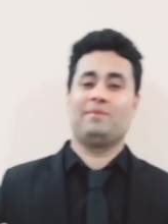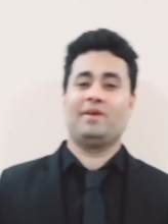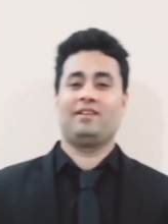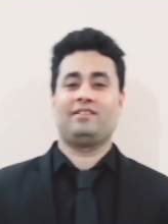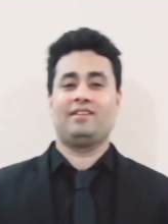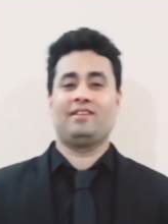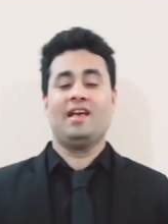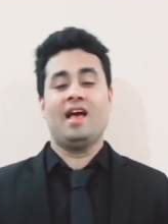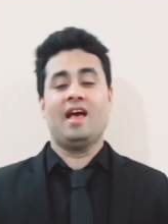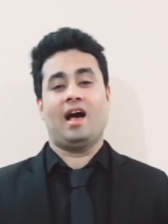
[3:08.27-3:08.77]
And
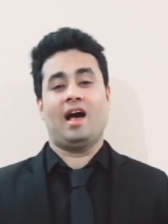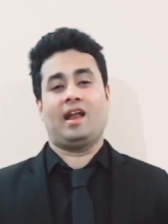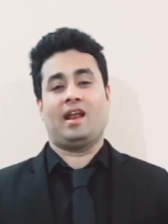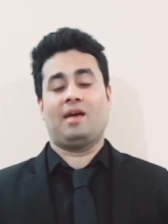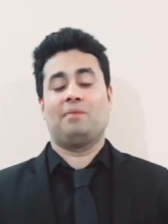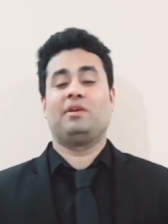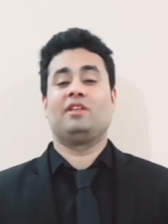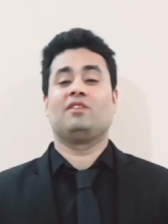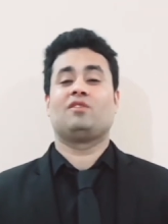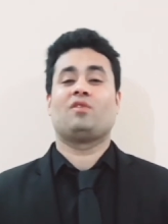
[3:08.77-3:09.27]
I've been trying
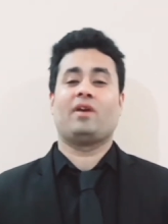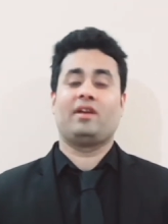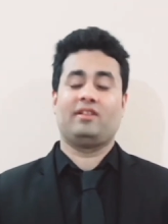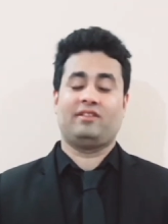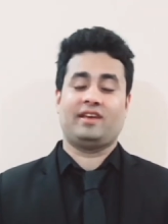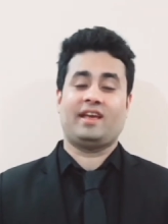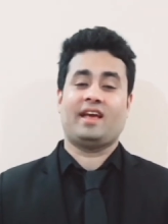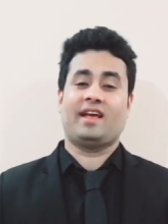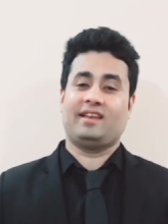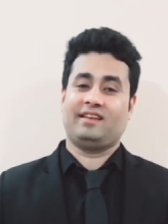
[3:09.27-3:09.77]
to get this
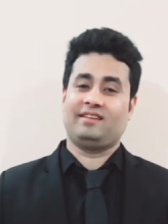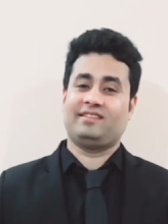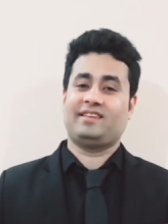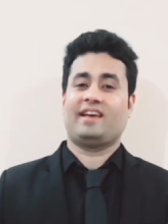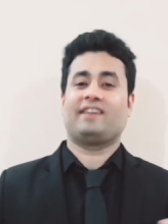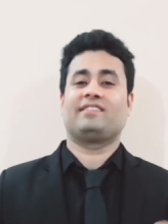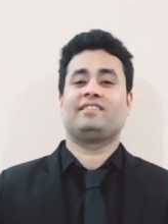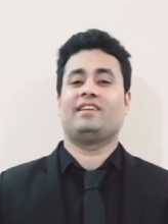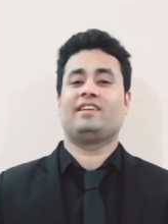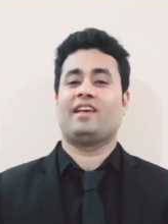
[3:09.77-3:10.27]
accent
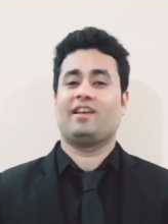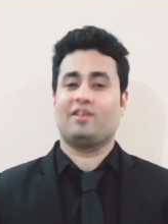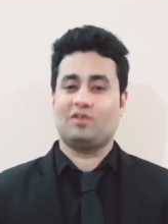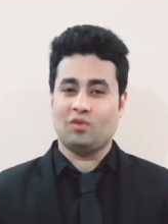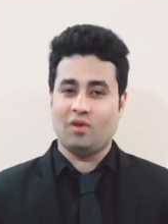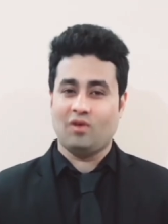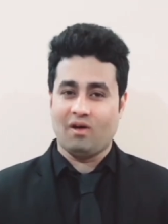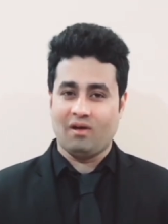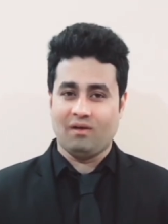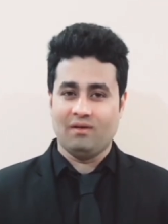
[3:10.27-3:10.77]
as well.
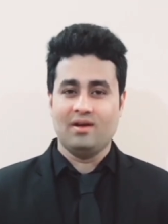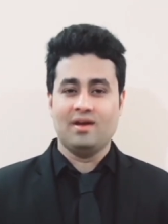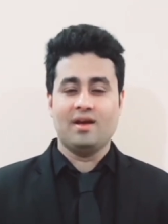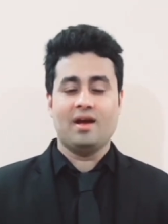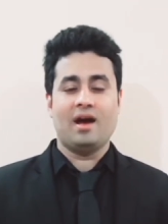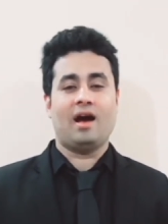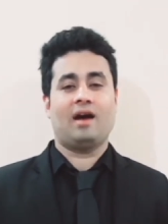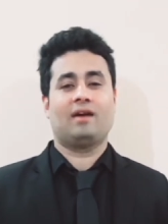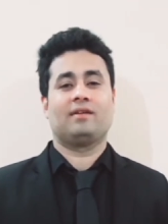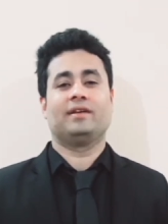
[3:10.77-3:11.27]

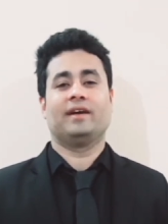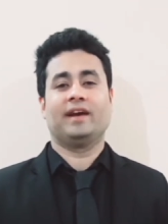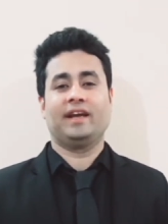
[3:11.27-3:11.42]
Alright?